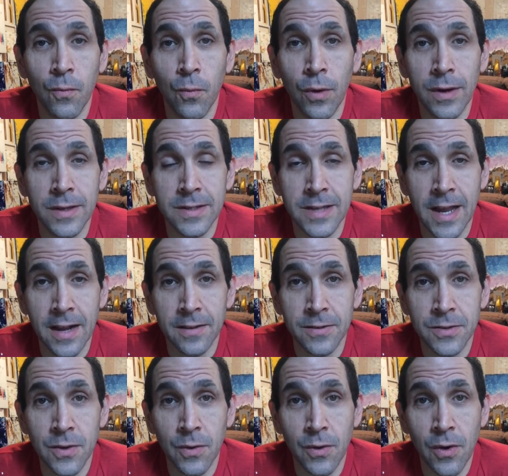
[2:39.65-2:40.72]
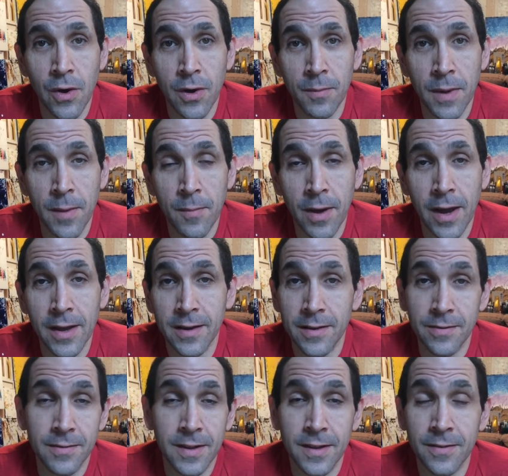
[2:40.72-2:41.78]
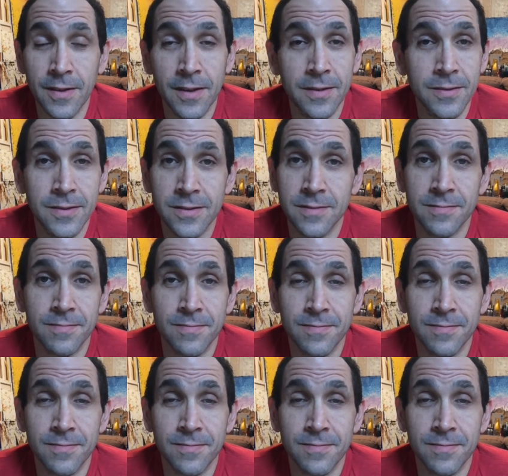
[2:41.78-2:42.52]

what exactly is going on in my mind, and they just,